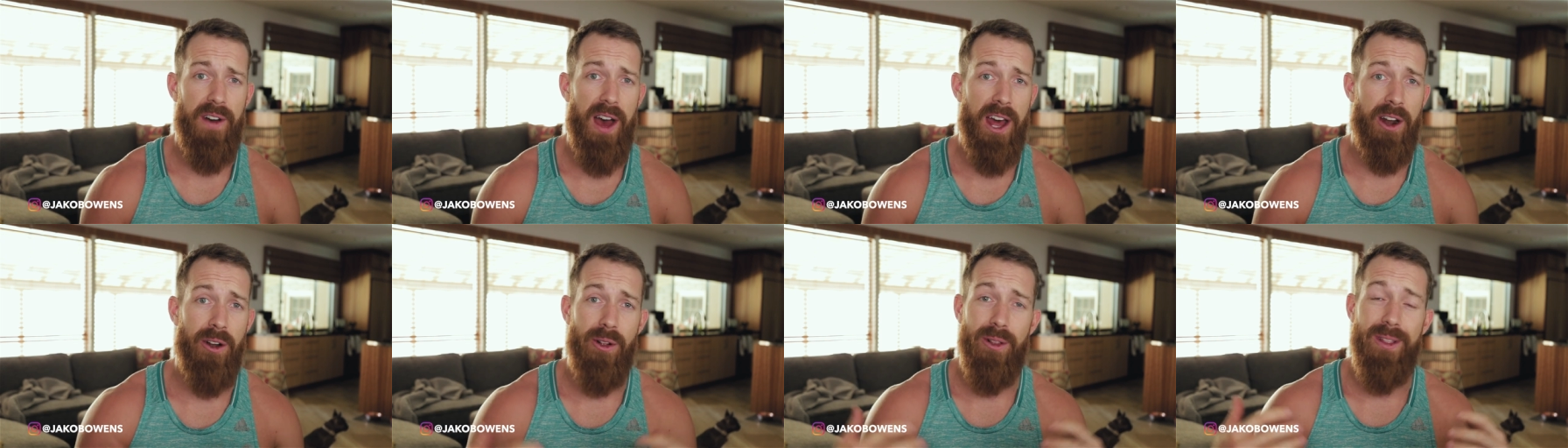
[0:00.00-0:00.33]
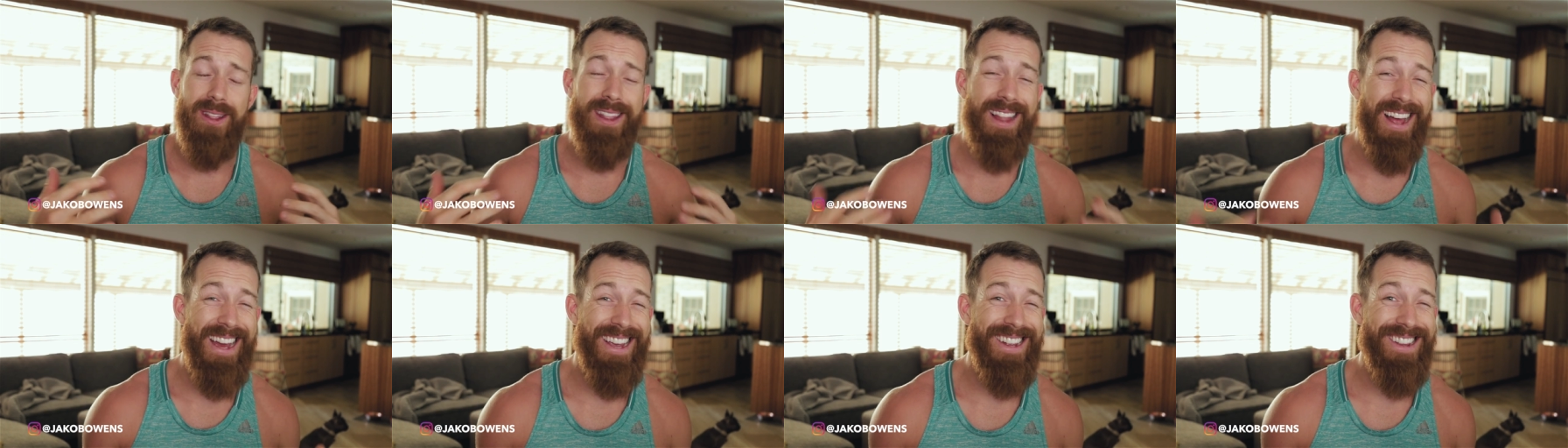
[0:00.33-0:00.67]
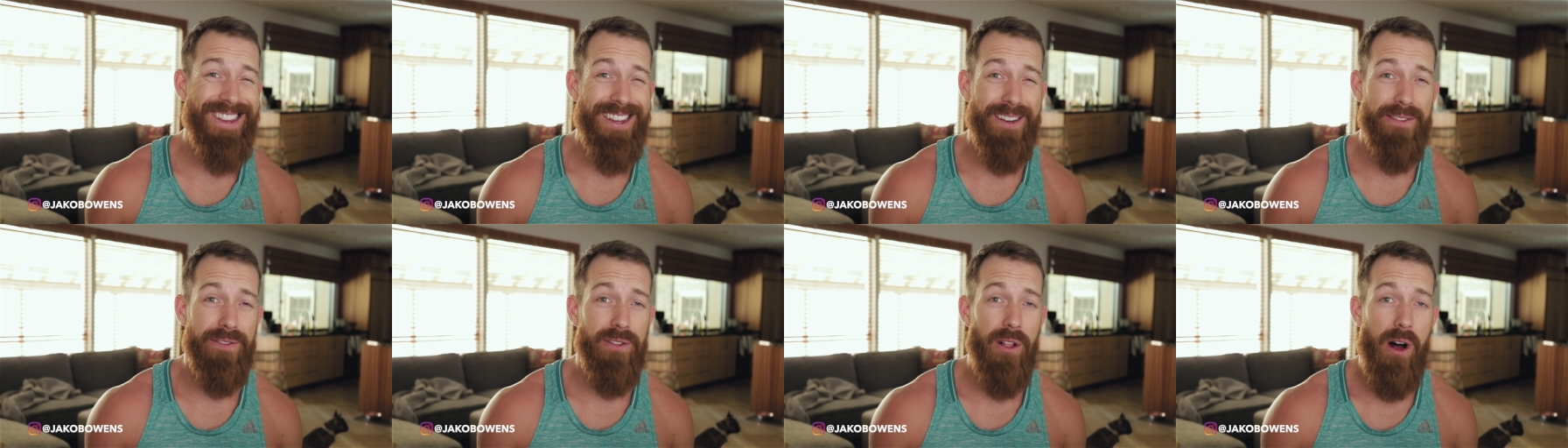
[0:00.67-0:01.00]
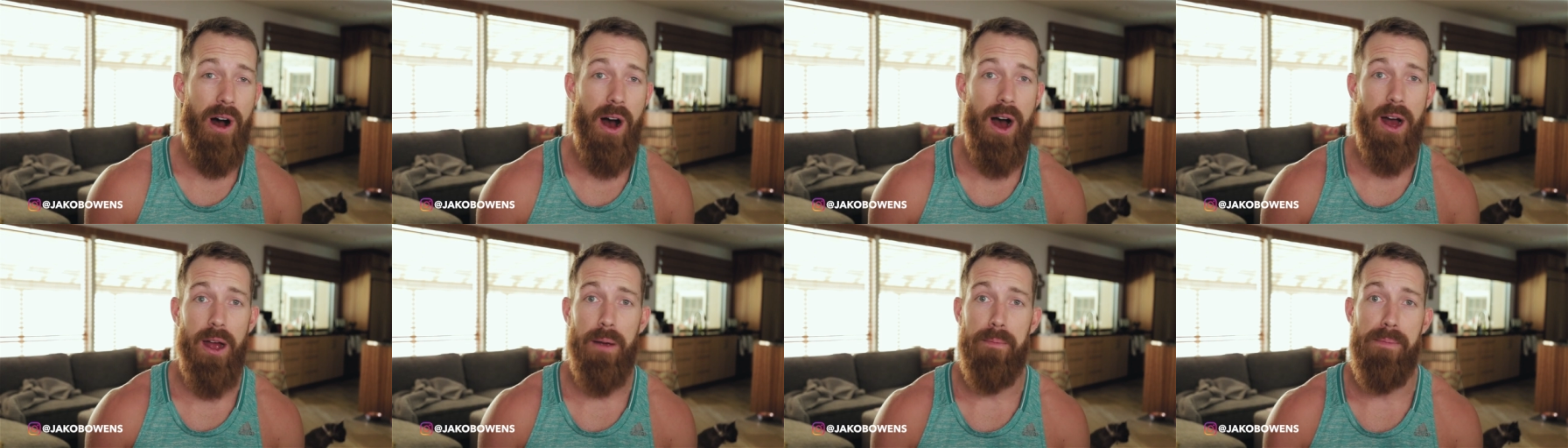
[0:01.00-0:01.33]
I don't like to
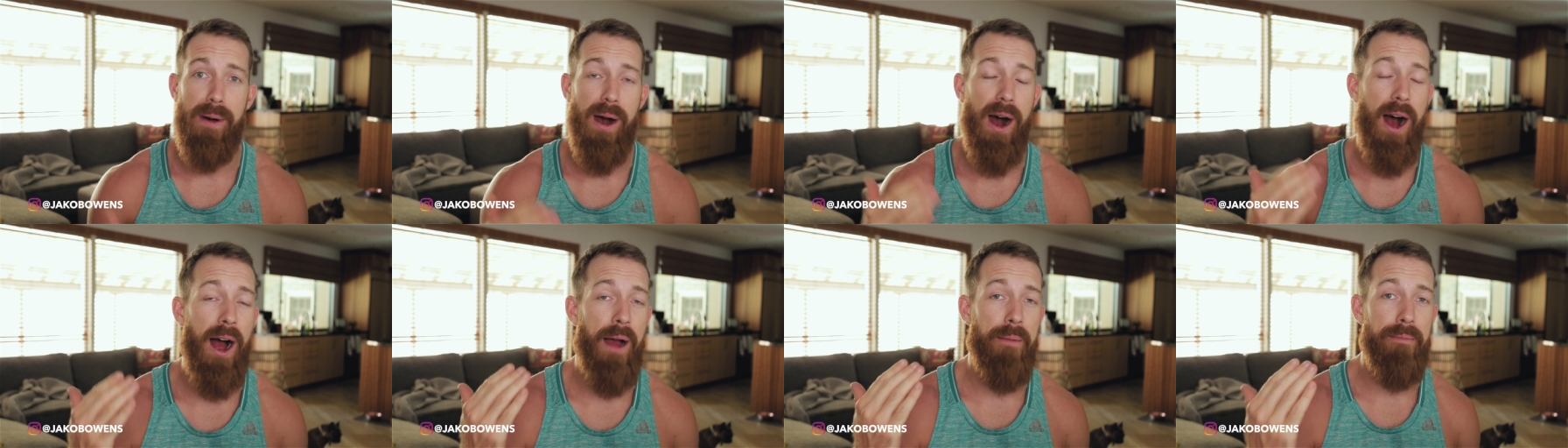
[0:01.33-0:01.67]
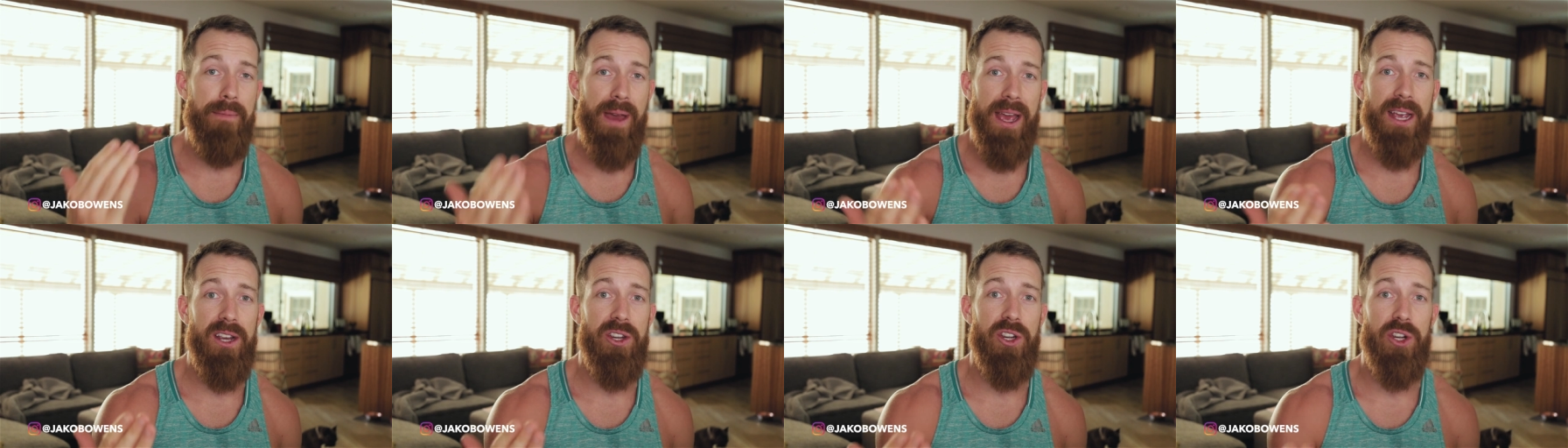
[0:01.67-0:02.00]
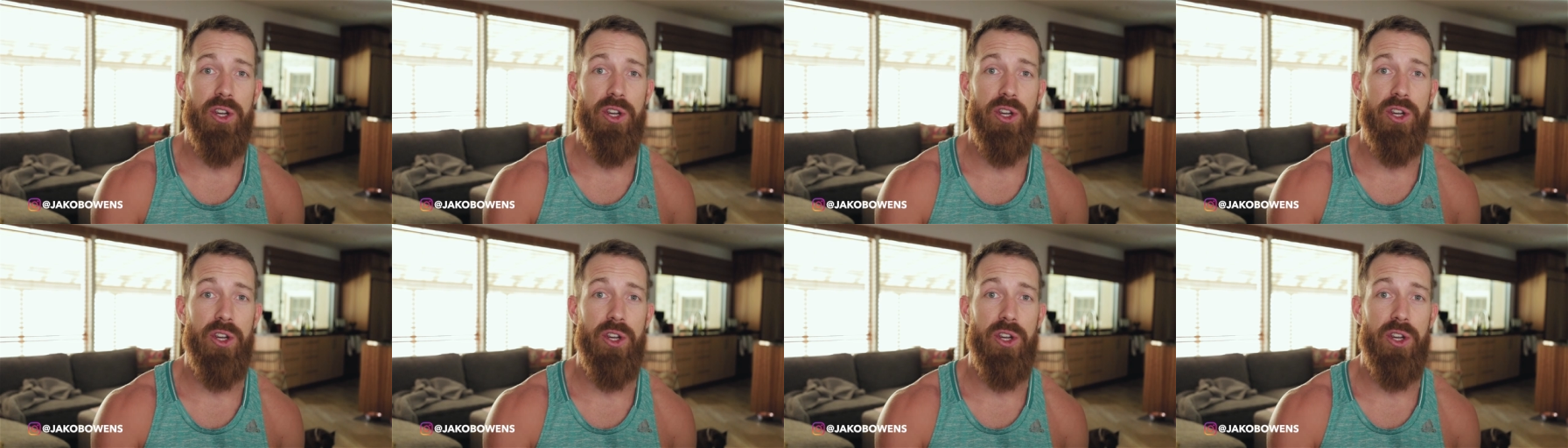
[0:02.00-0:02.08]
vlog but I may